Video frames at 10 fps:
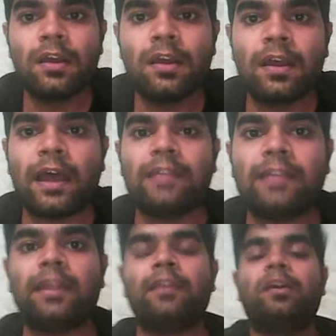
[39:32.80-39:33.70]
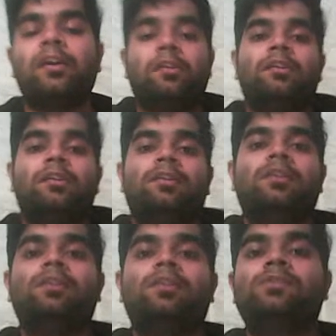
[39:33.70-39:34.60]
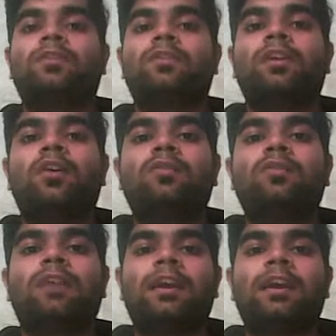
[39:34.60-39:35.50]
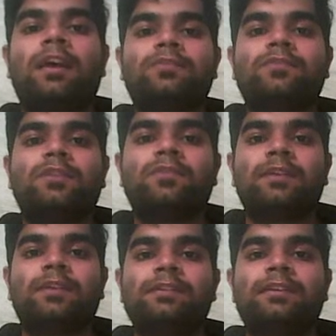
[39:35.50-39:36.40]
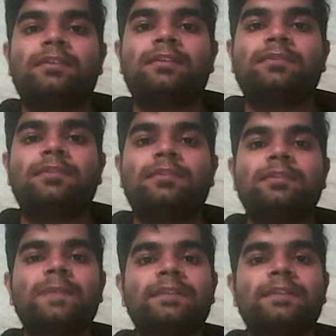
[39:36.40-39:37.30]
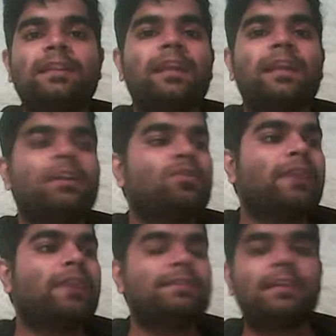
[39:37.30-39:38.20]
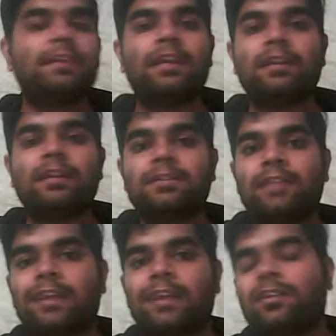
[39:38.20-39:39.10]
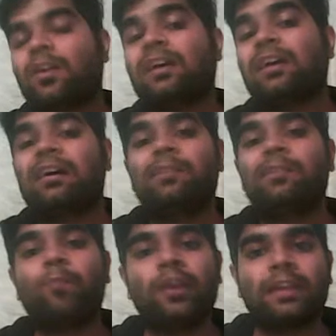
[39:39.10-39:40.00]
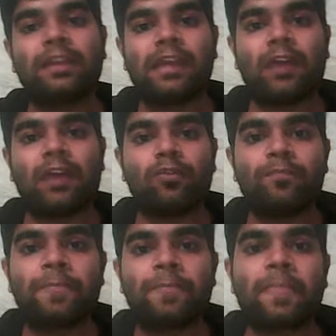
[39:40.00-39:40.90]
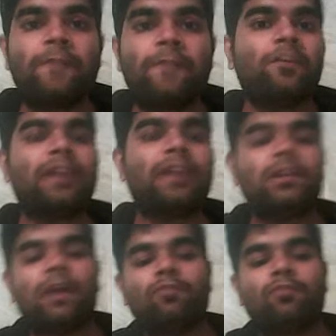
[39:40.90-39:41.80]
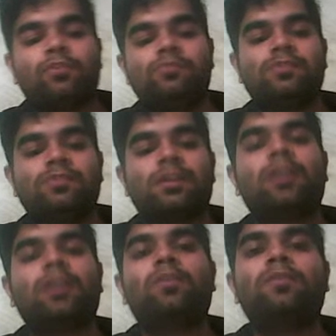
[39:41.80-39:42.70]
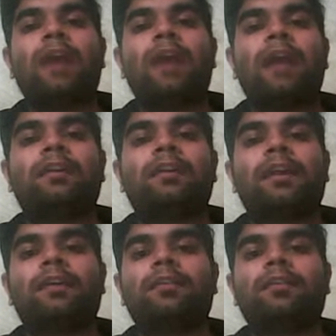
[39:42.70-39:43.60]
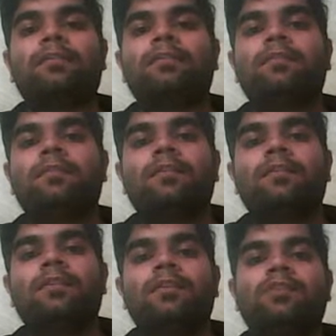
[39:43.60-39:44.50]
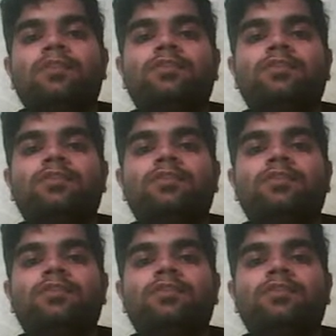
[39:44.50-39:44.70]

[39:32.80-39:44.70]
and then done. So click on OK. As soon as you can see this is basically right now you can see it is like not a pointing arrow. For that you have to use a control and click. So